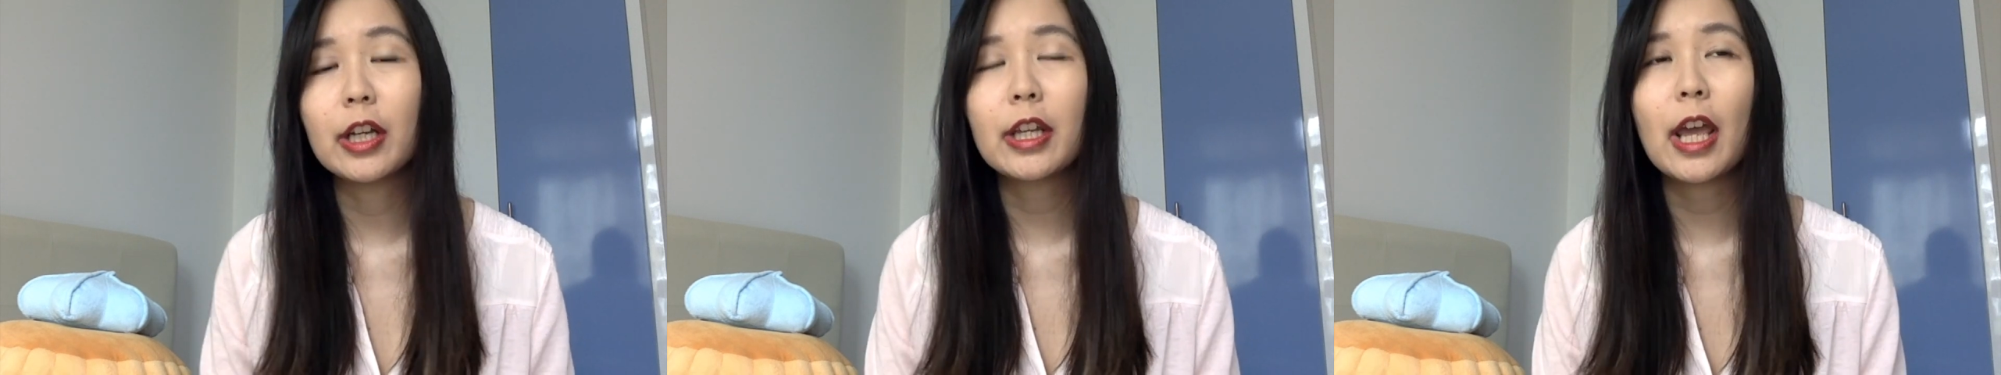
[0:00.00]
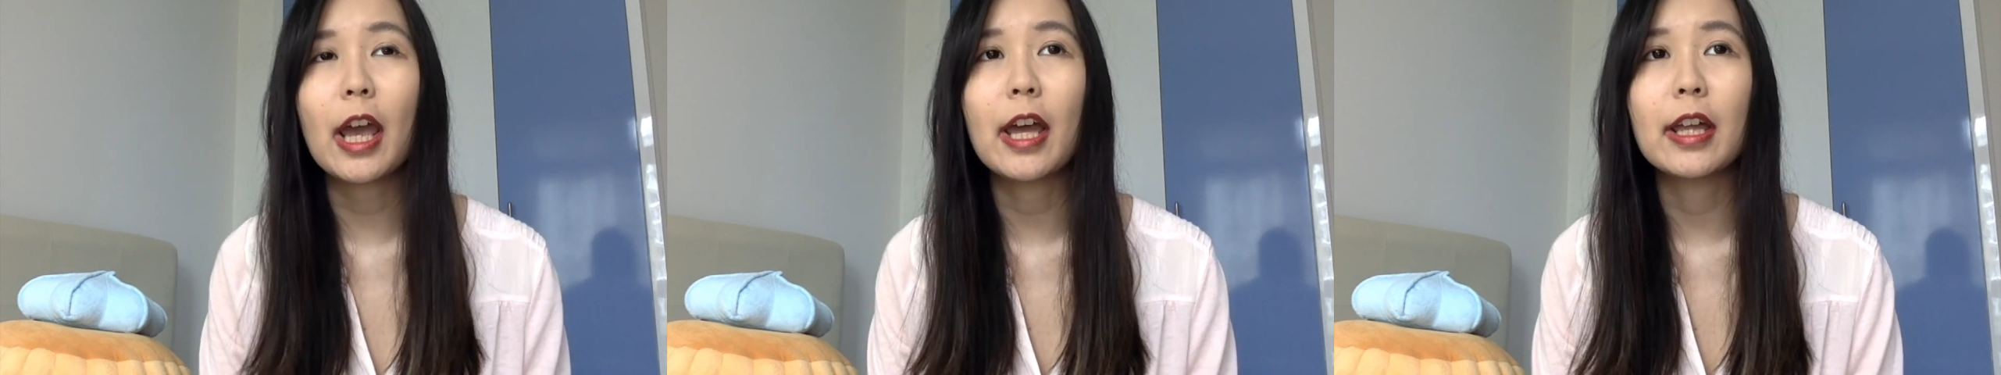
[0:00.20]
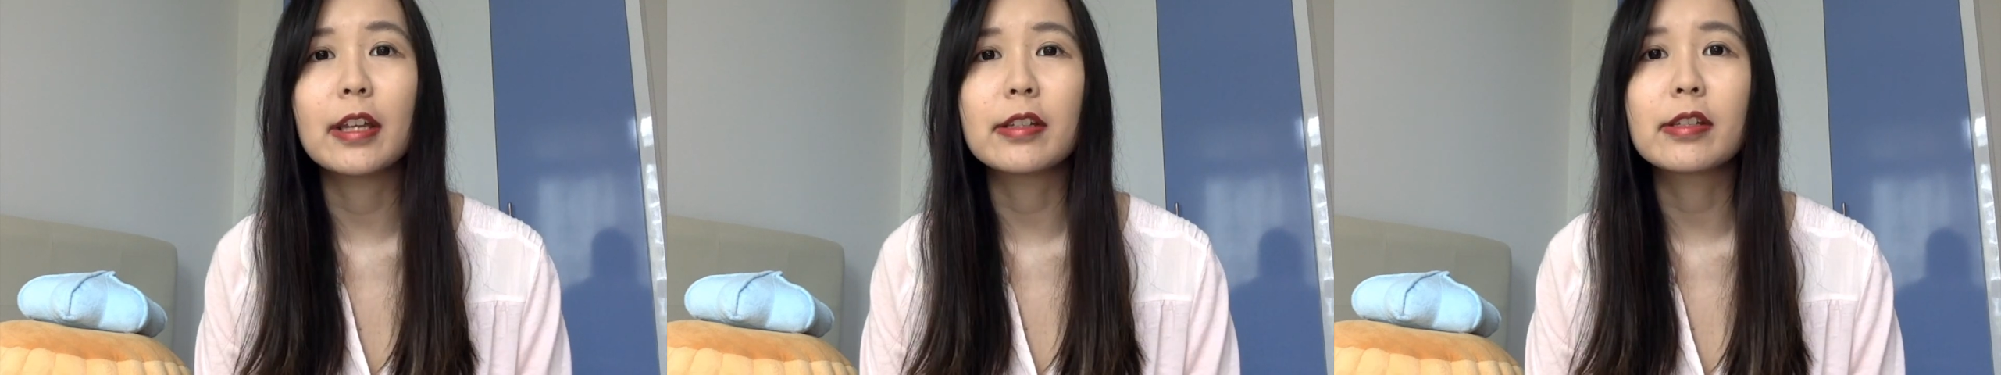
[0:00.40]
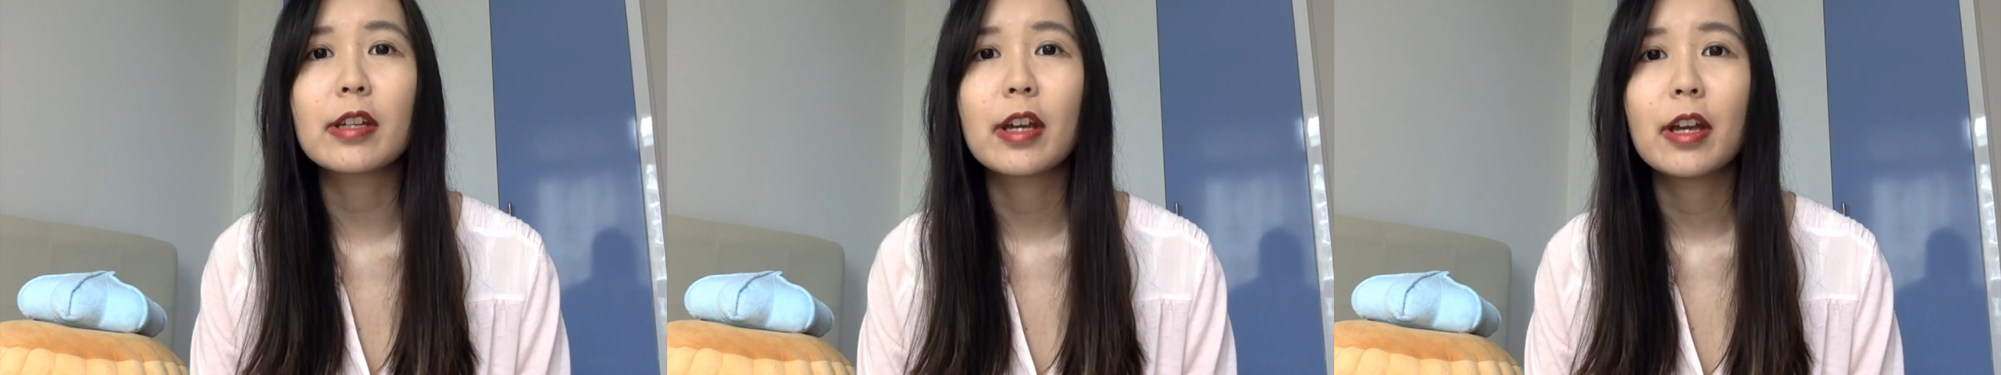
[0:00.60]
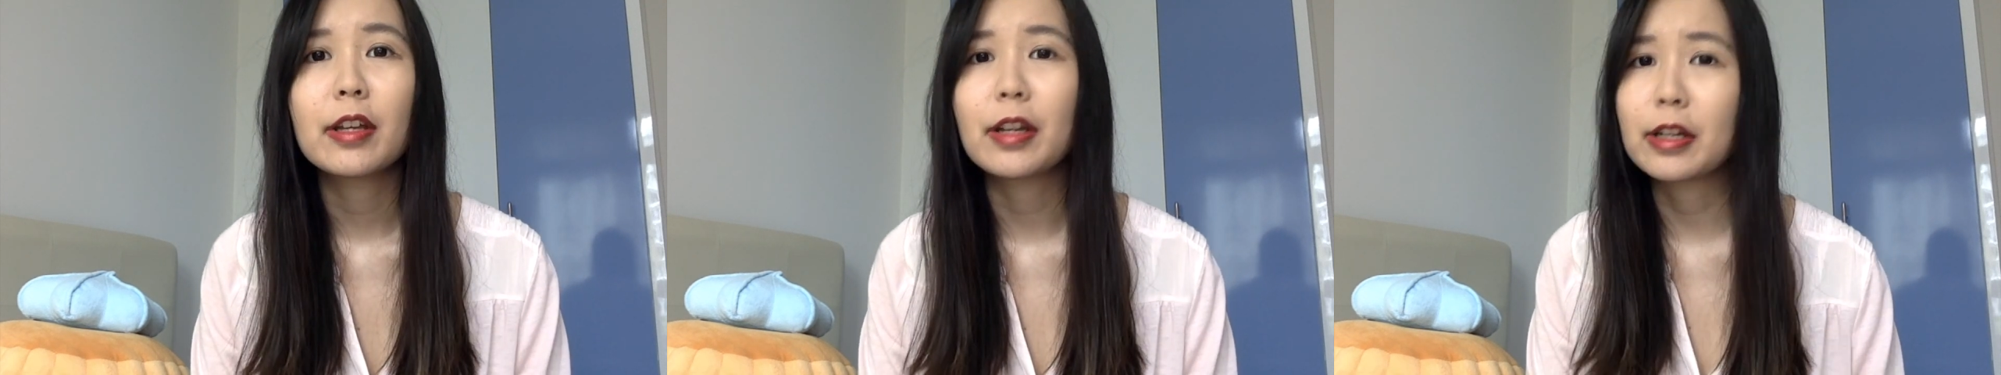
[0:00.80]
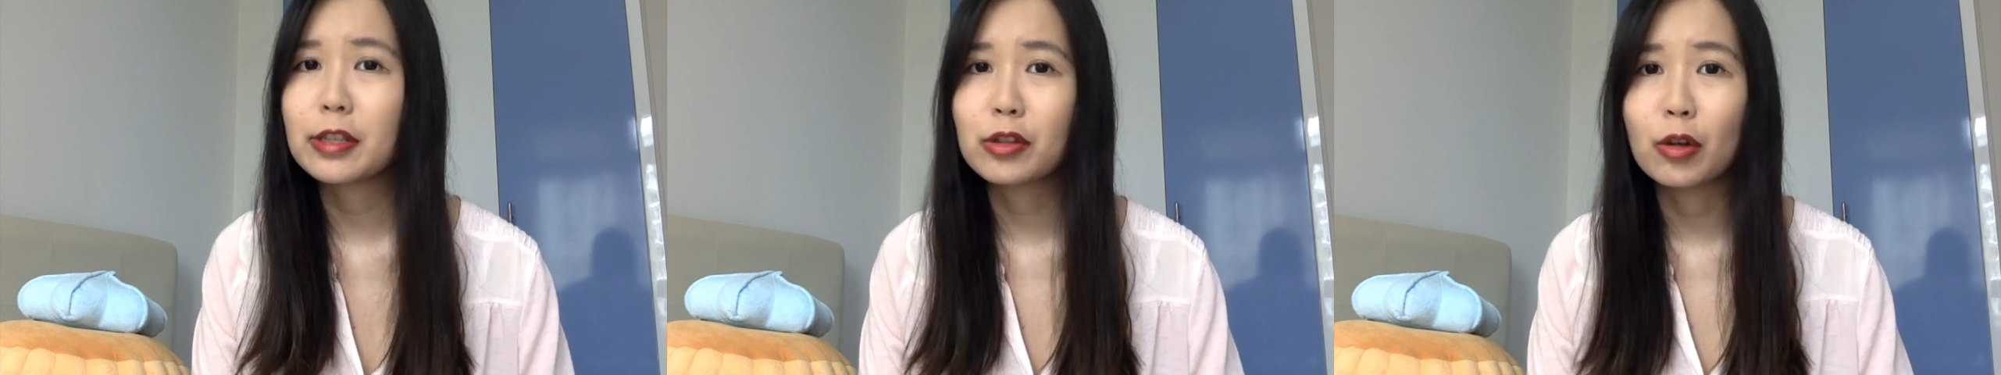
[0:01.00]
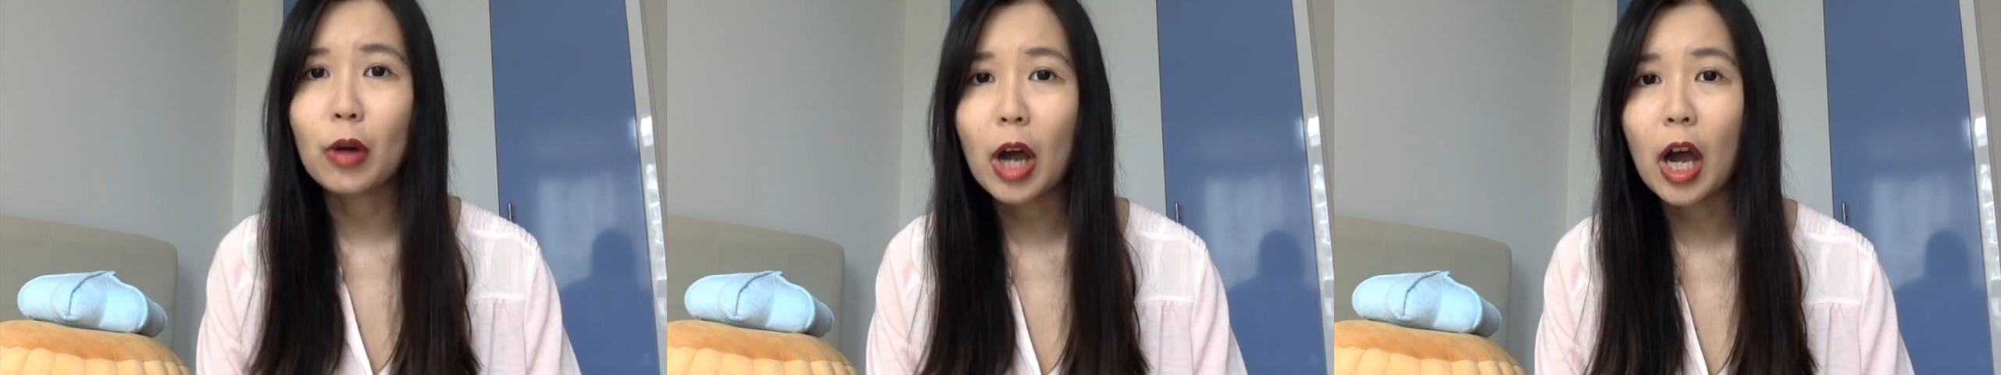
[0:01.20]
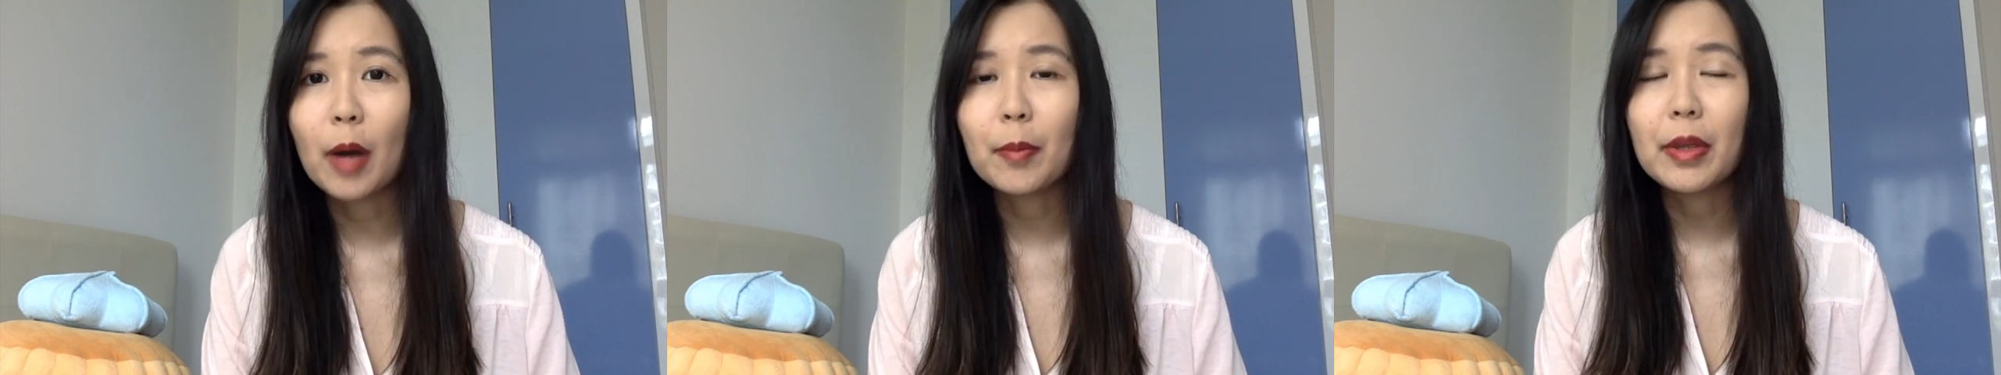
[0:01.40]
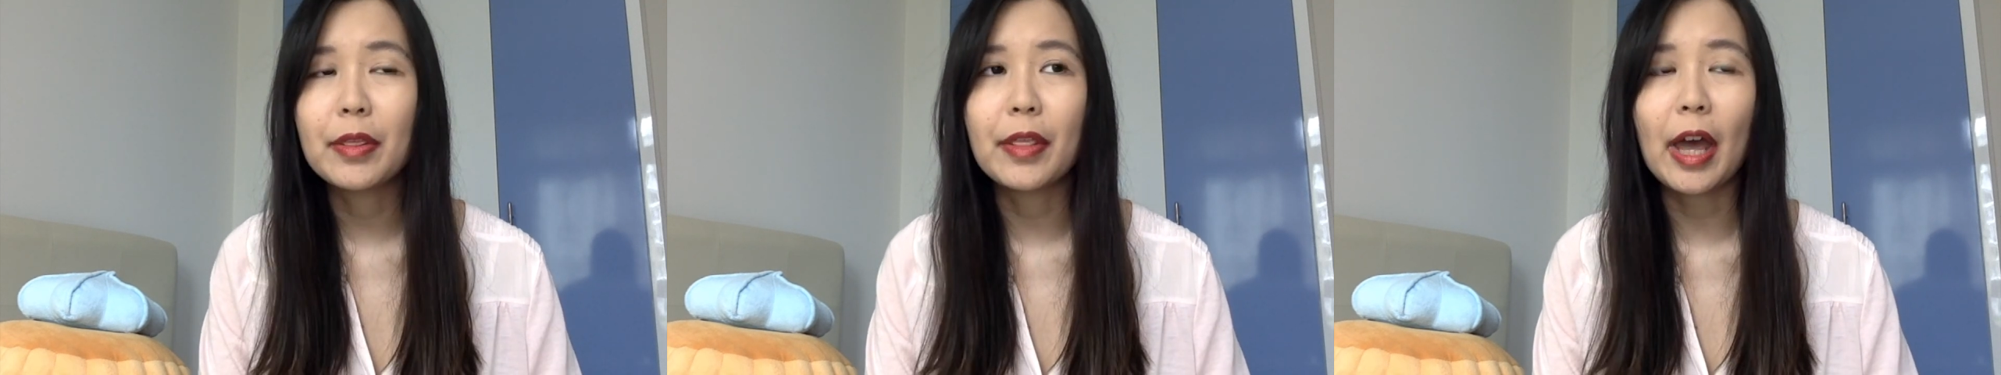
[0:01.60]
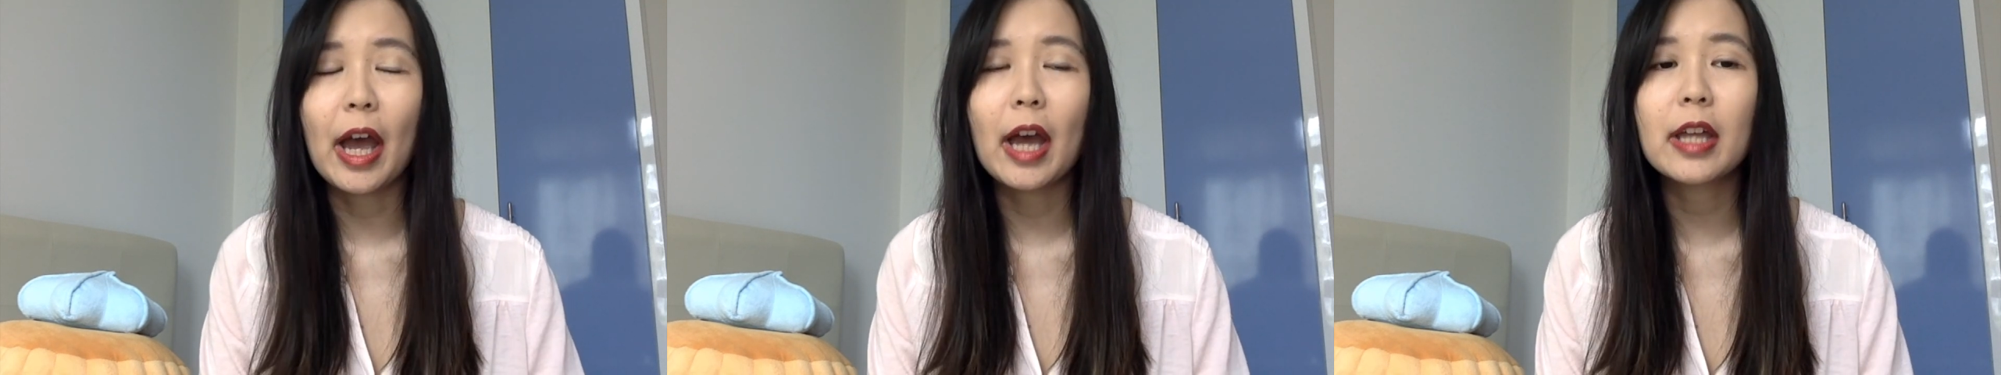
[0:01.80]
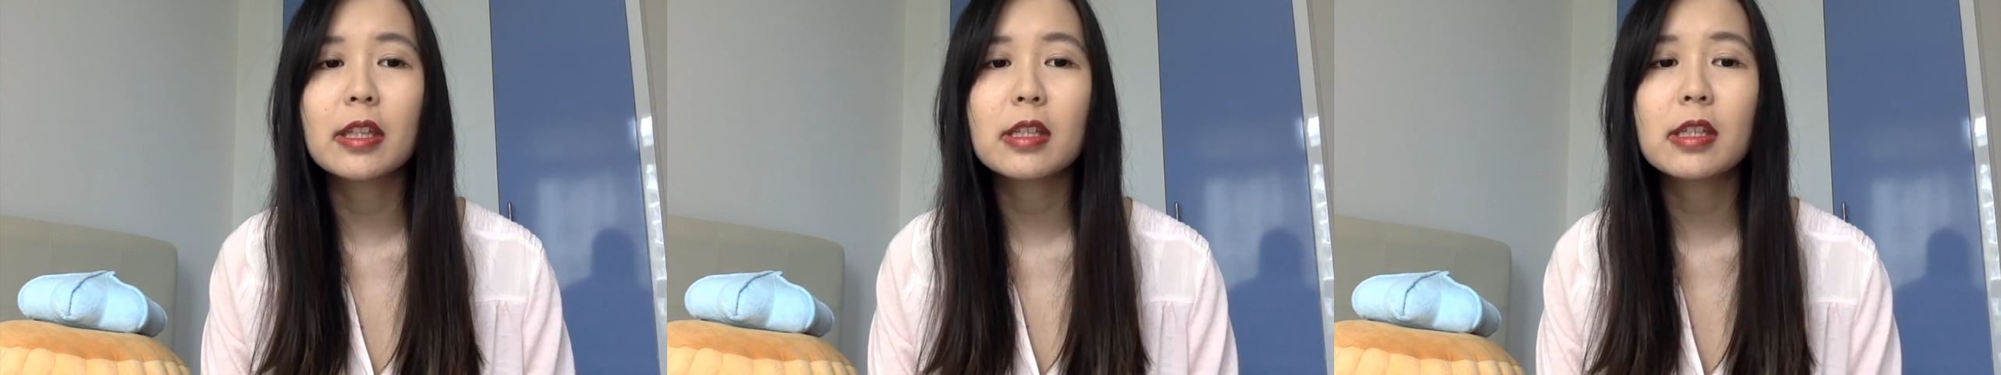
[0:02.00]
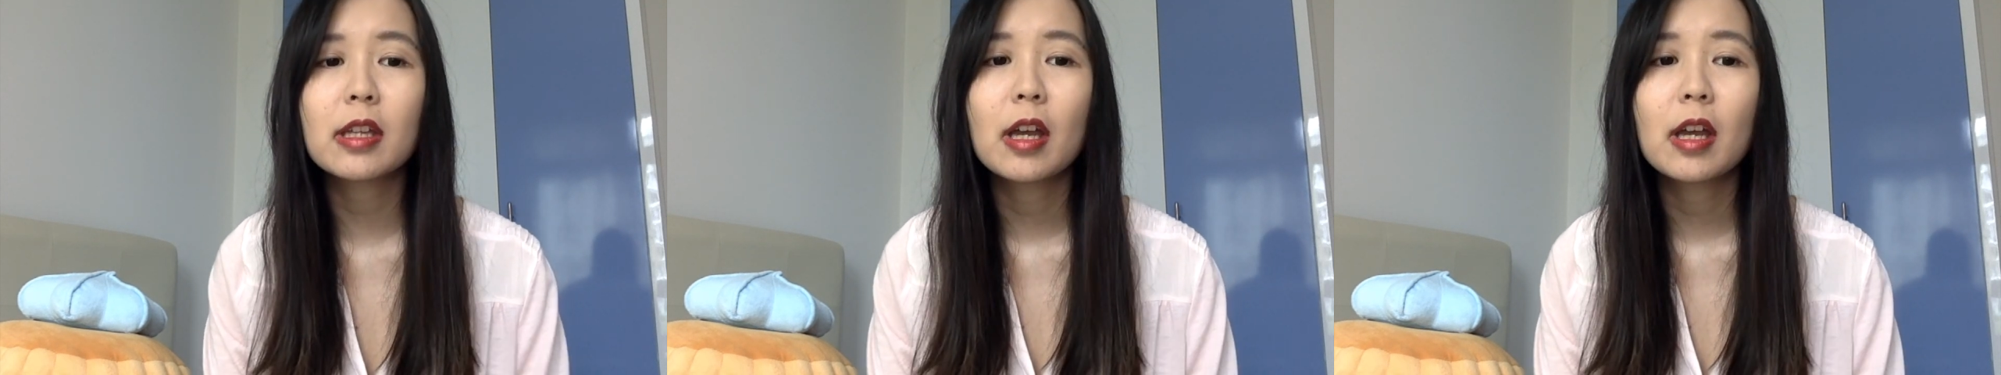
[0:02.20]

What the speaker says: and there's no harm in that.